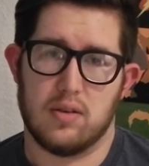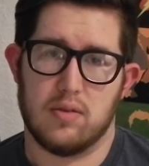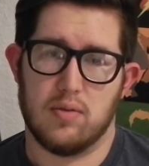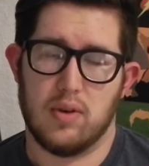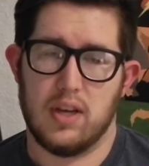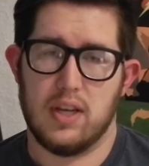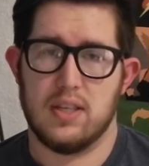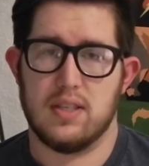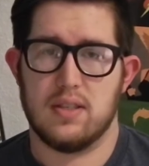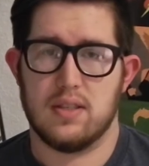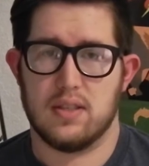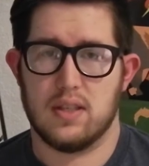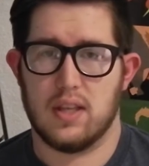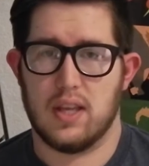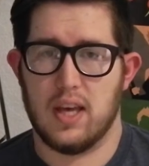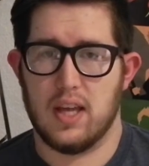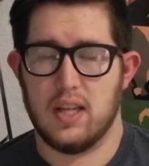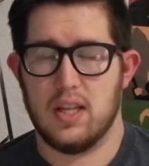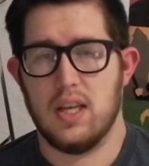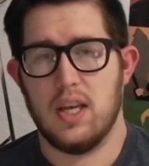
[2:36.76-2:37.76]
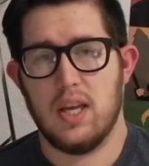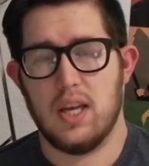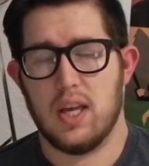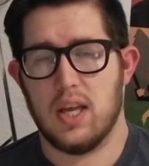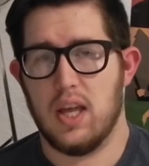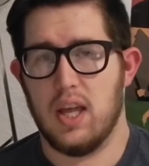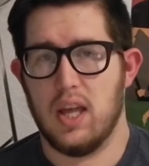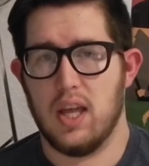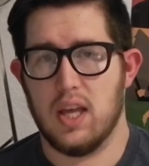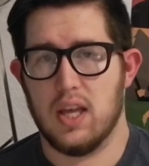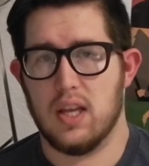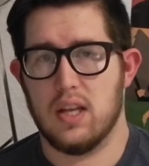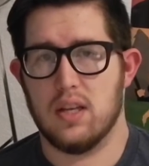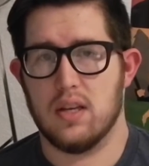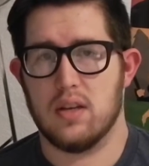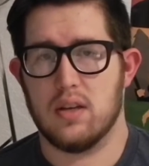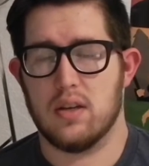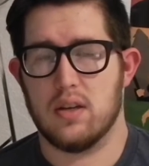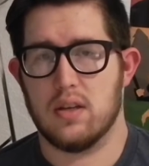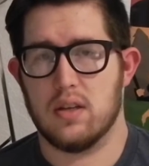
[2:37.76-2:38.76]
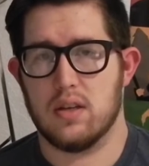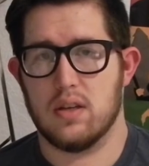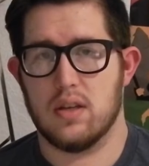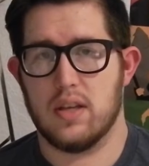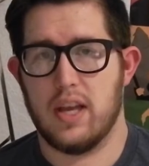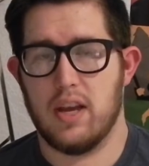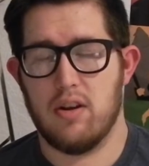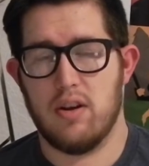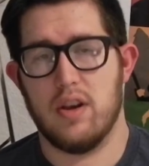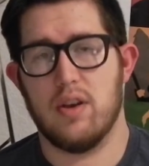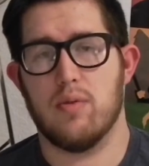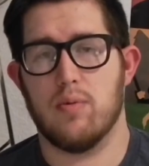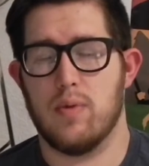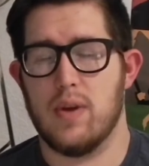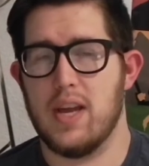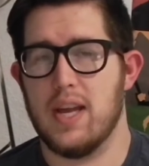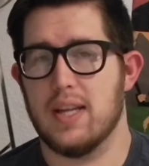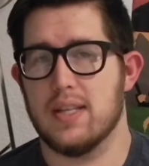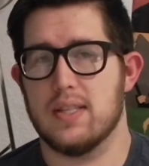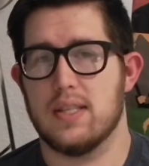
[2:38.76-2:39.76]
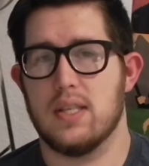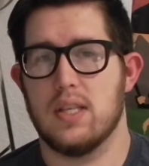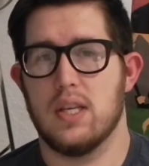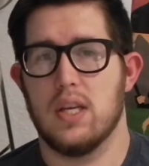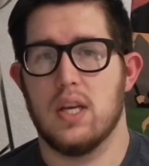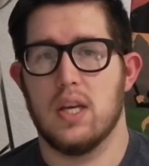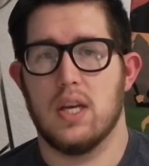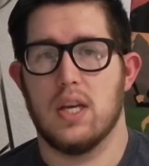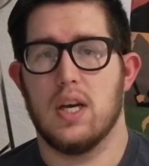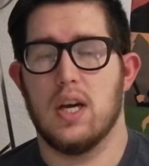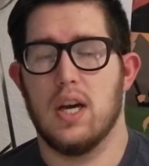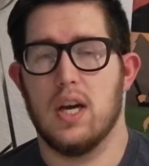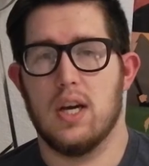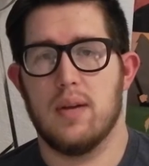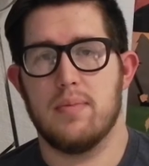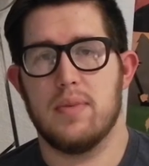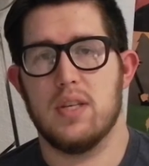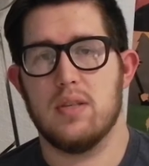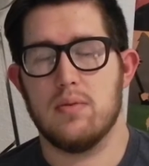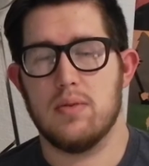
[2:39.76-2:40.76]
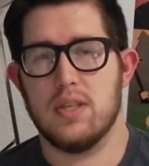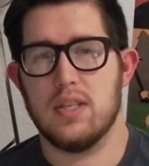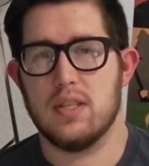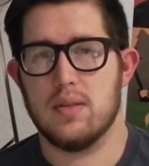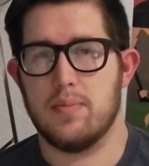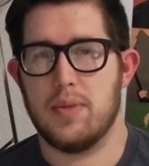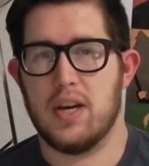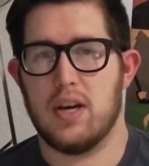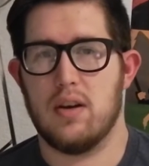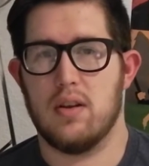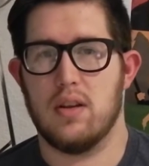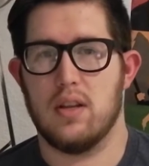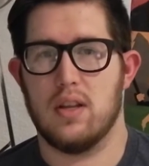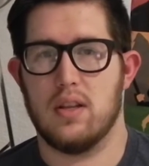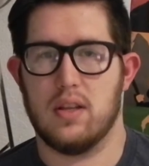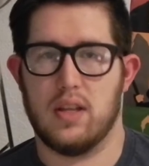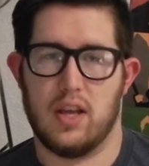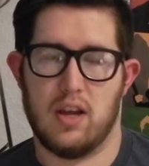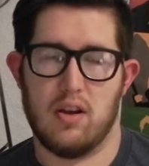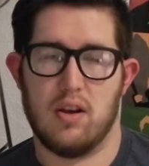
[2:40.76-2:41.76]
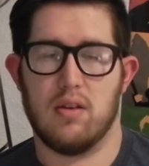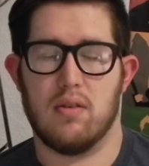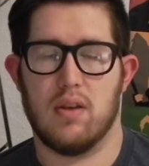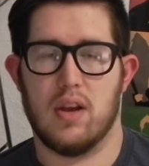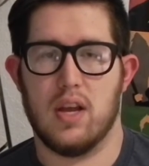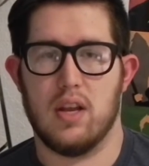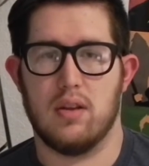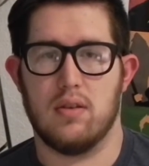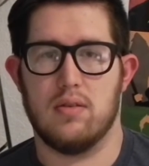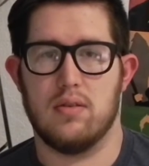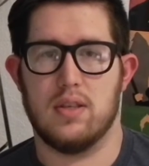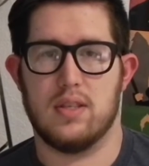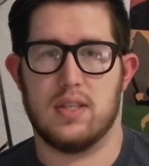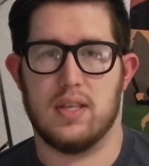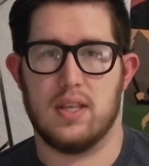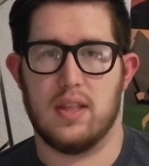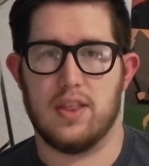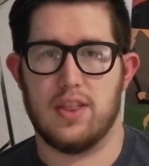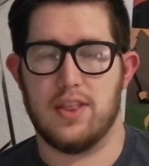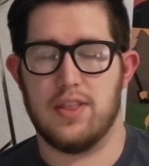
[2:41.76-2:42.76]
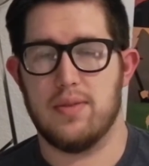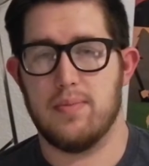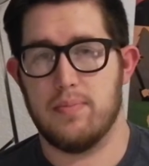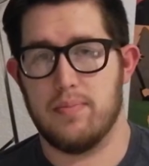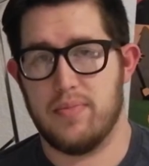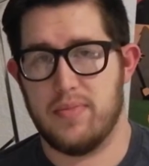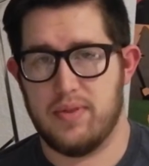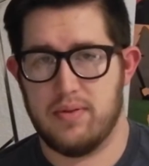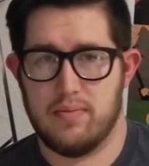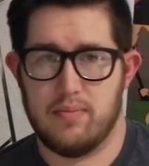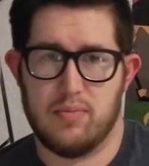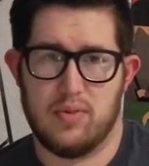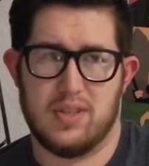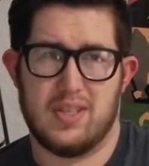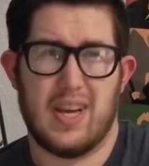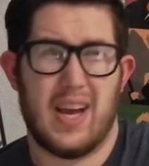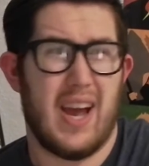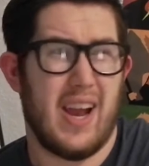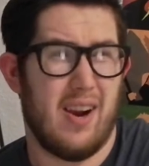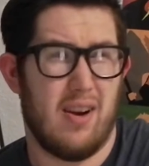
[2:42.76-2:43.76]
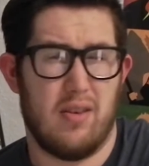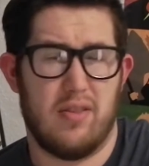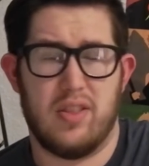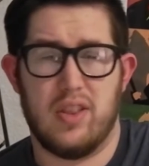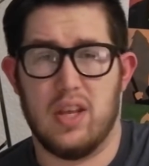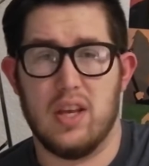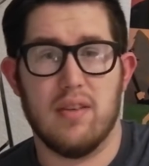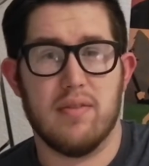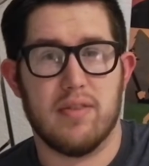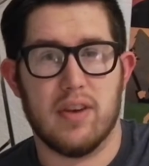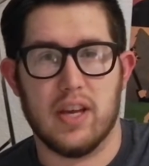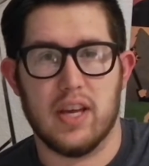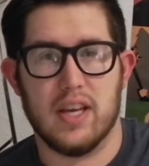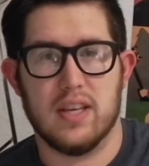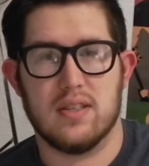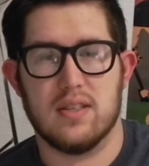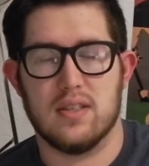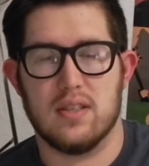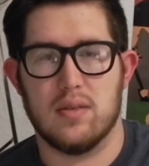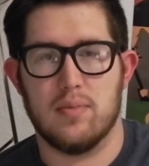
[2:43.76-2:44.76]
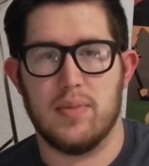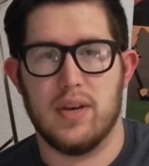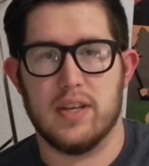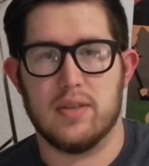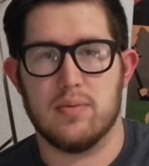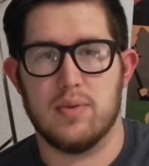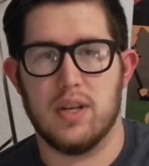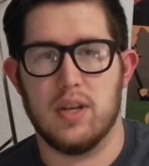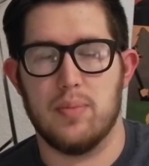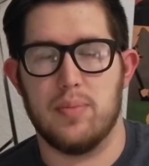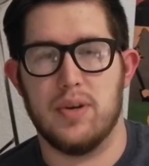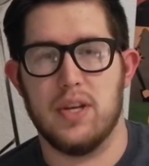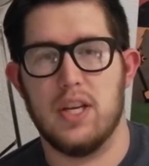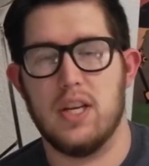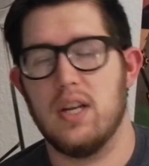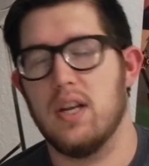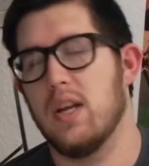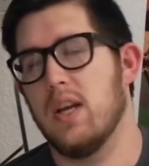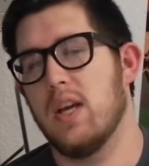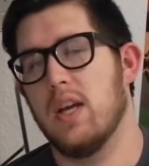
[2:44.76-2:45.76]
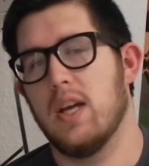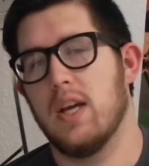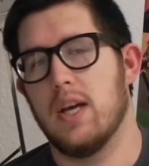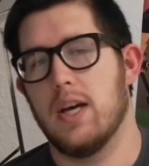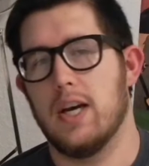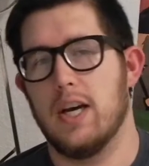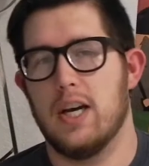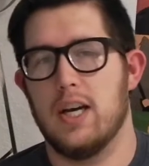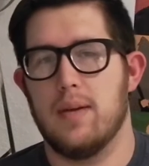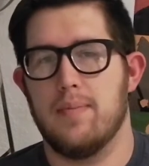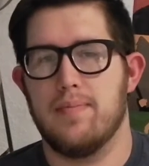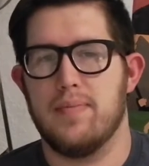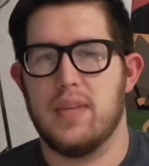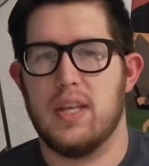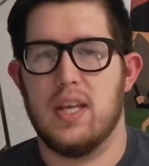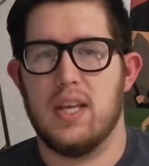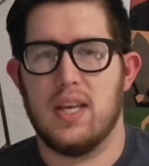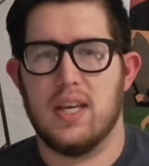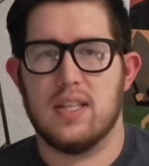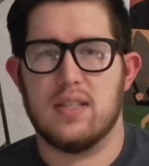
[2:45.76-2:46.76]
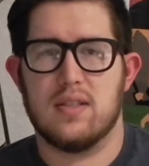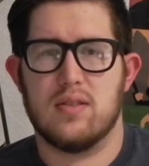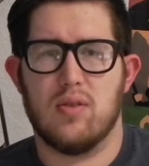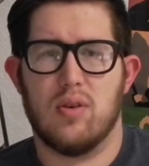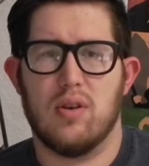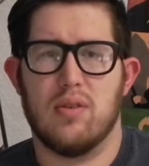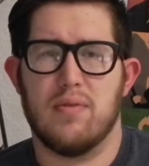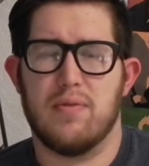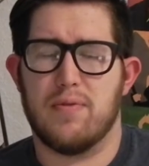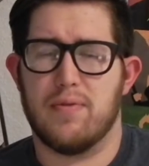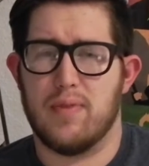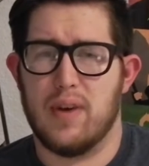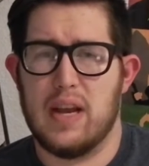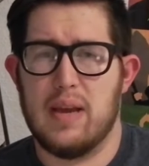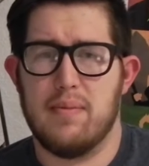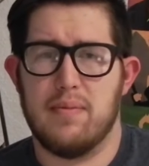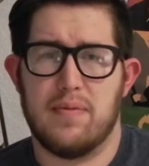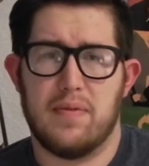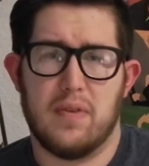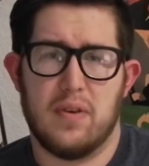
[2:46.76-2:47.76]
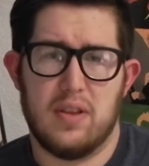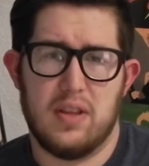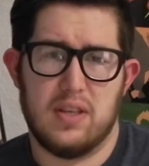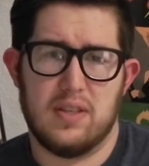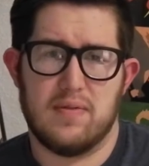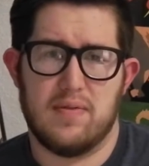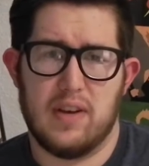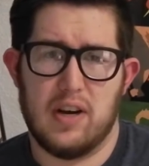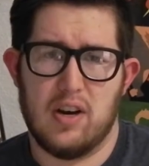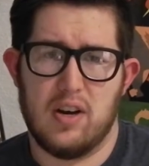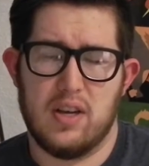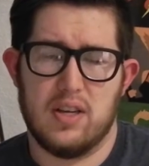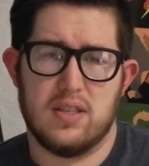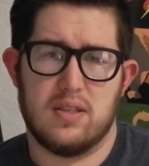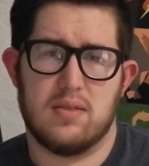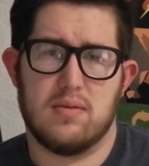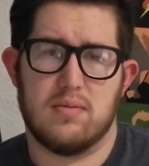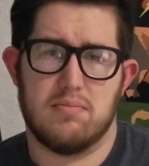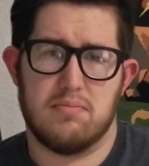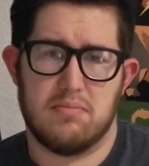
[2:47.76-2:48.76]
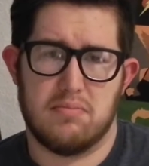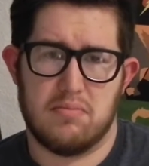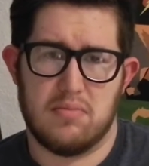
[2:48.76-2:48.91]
Grace Kelly and Cary Grant. This one is about Cary Grant, who is a retired thief, I guess is the best way to put it. He gets sort of framed for these various